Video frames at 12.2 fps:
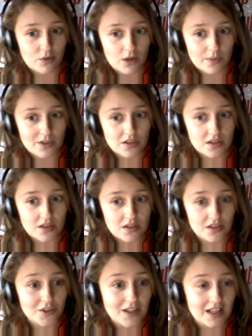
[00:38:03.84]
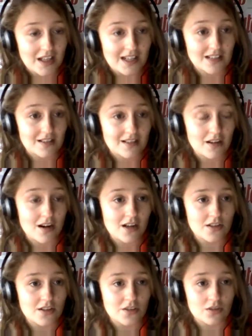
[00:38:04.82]
hours until the class
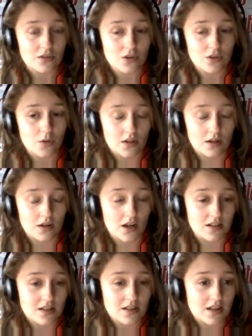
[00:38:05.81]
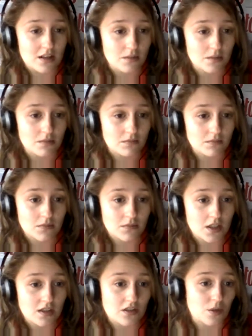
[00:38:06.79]
starts, you just go in and untick them,
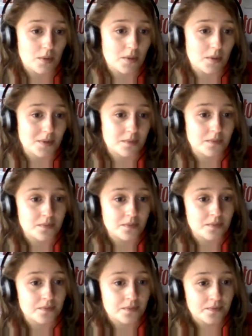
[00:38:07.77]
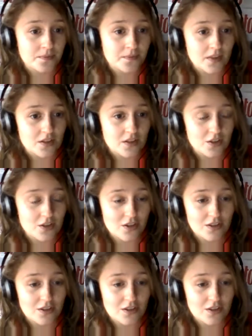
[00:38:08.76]
and it's not a problem. So you can